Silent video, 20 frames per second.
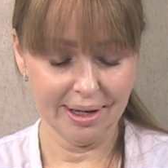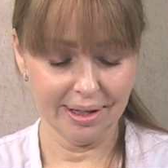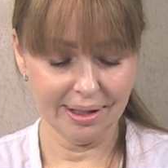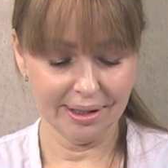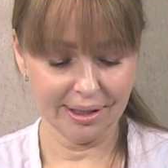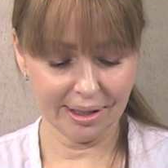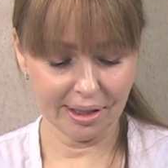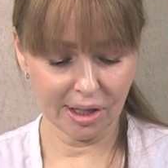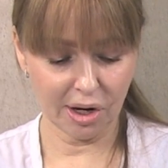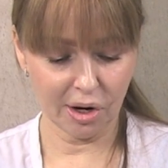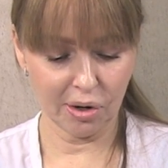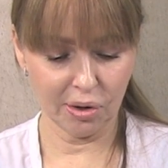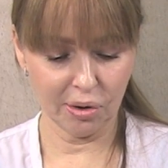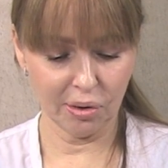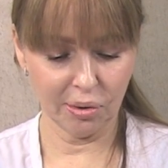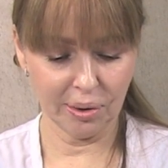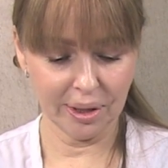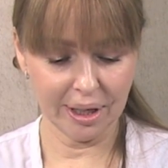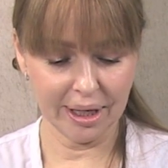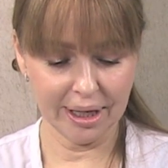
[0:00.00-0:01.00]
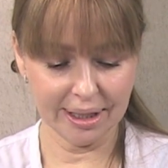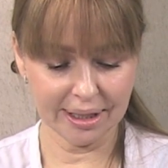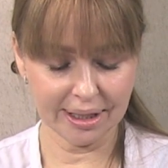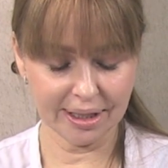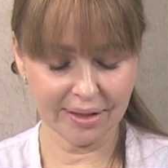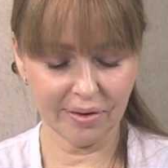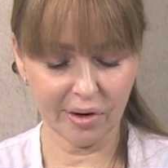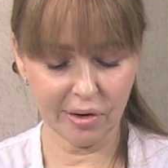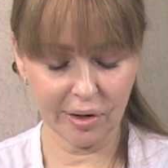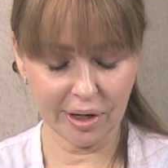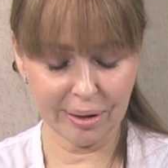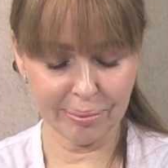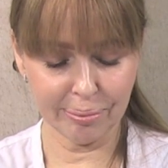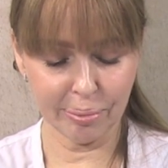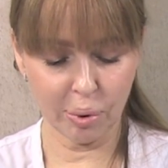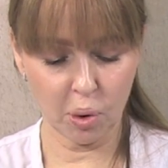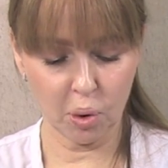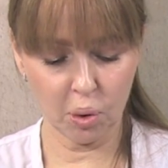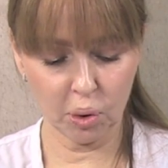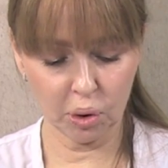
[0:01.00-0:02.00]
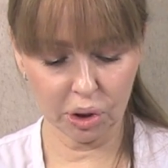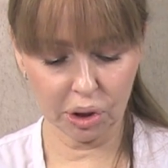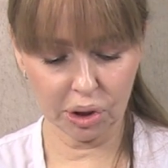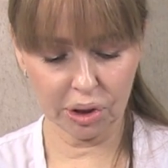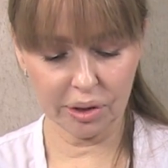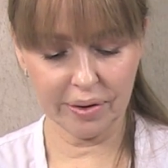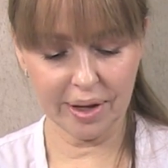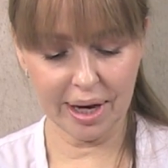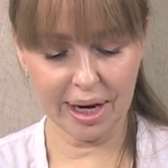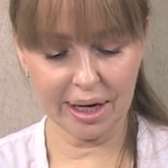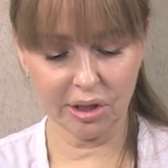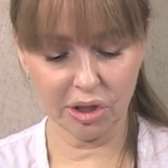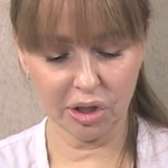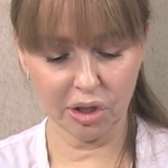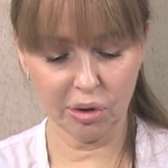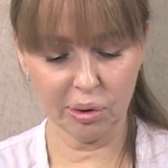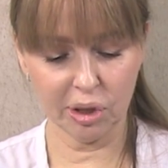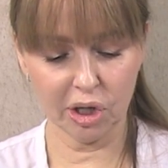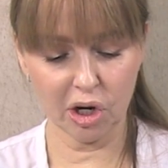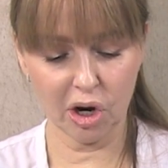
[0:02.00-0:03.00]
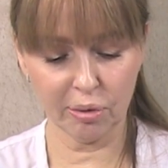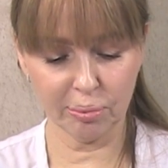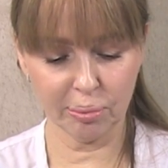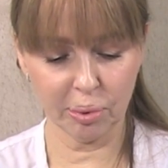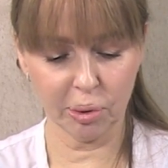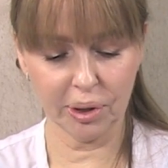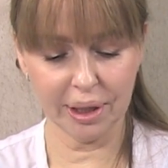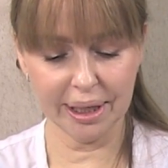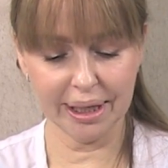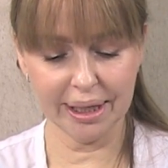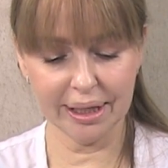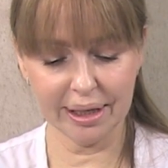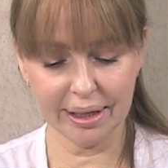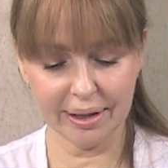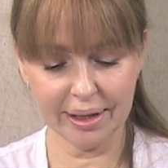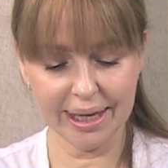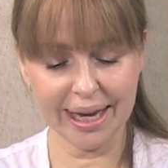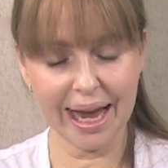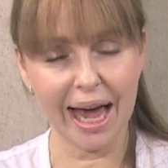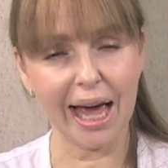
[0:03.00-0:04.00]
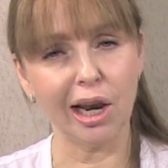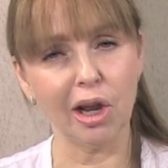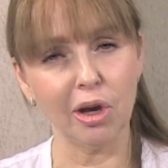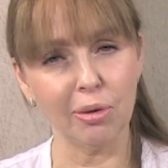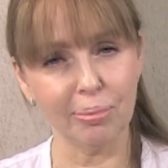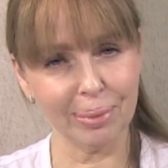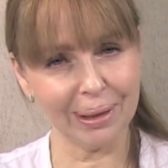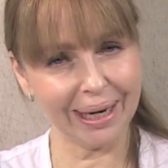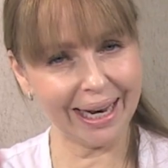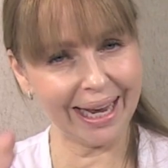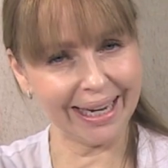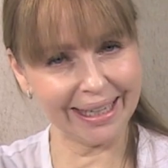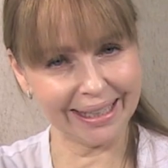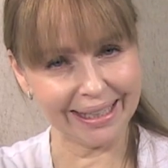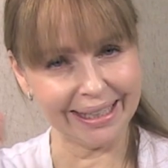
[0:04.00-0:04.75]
So it's very important that you are not putting the aloe plant